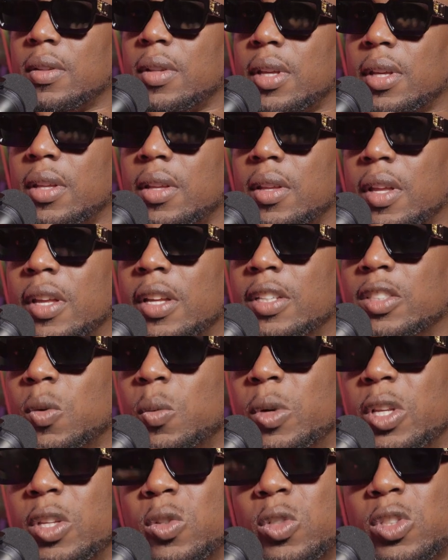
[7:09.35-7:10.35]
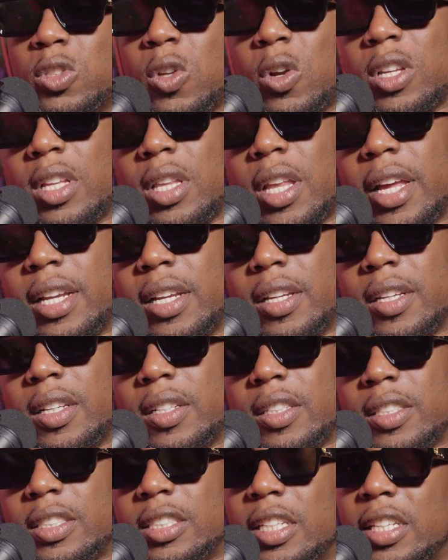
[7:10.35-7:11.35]
Yeah. So when did you start to like
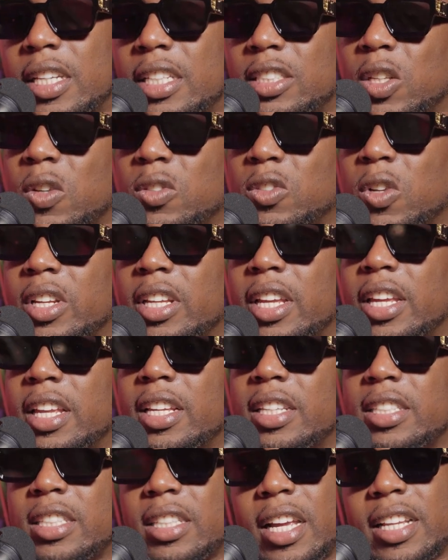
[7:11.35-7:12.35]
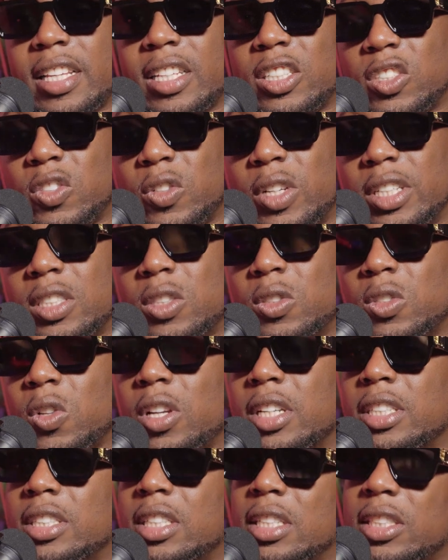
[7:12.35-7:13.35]
see yourself start to get into like the streets and you
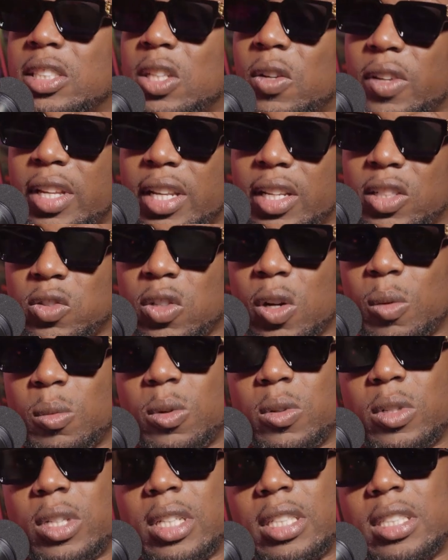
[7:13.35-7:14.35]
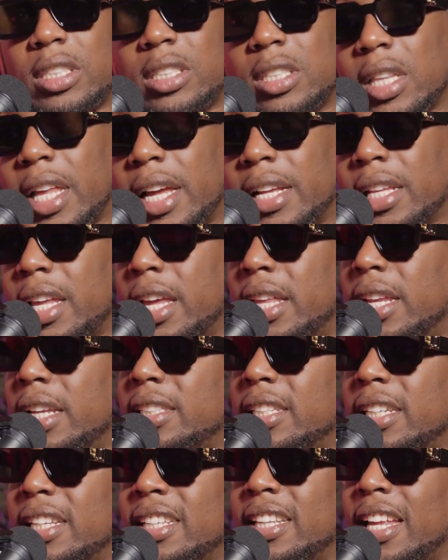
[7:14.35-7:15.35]
start to see yourself get in trouble and shit like that? And
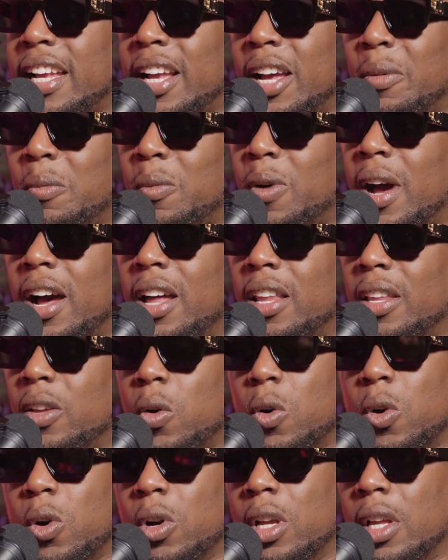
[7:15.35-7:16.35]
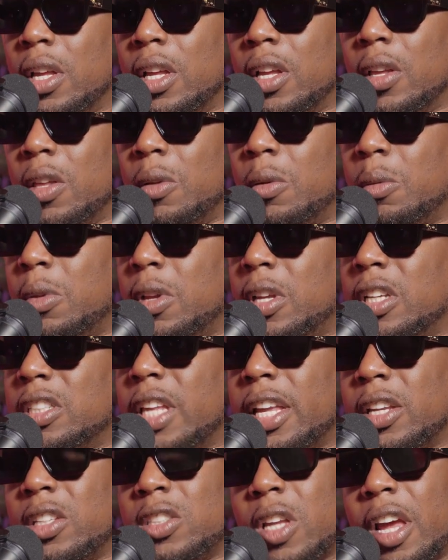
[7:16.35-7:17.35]
this shit is like I'm wilding, or because
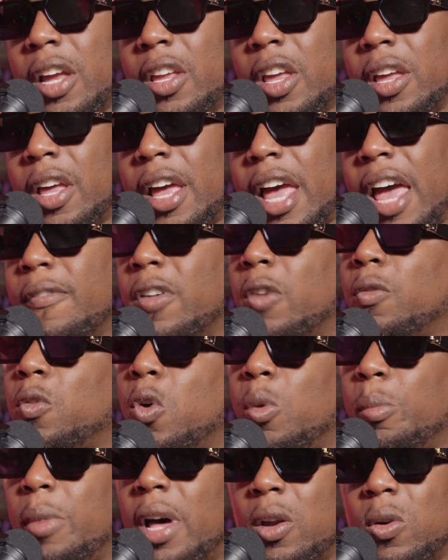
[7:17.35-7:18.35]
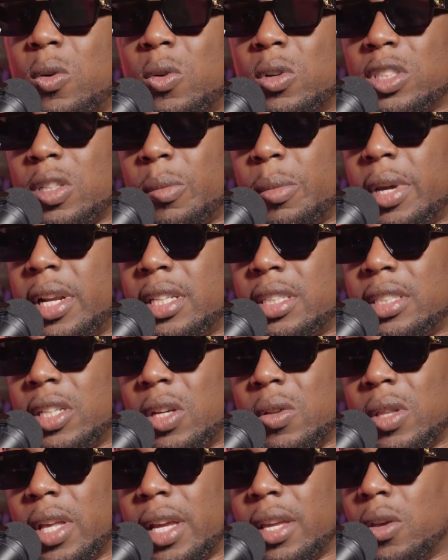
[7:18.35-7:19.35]
like having a role model or somebody to tell
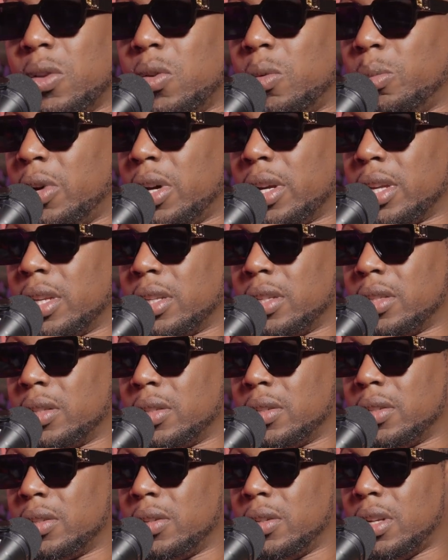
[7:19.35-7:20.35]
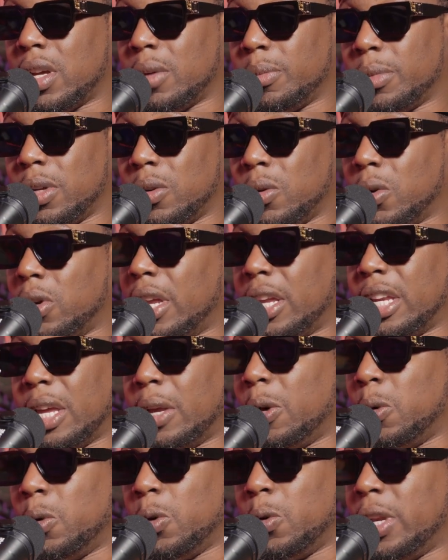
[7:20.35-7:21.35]
you like, yo, you bugging, you know what I mean? Or you
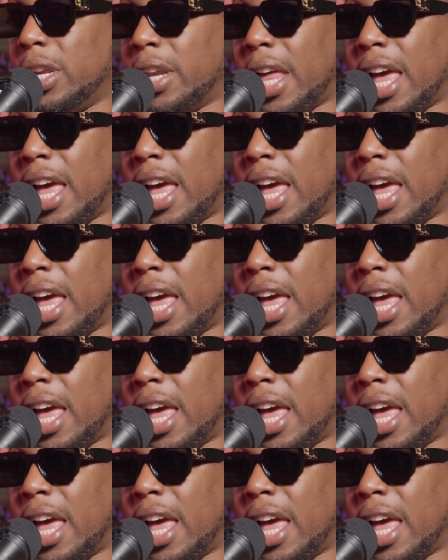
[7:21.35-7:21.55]
didn't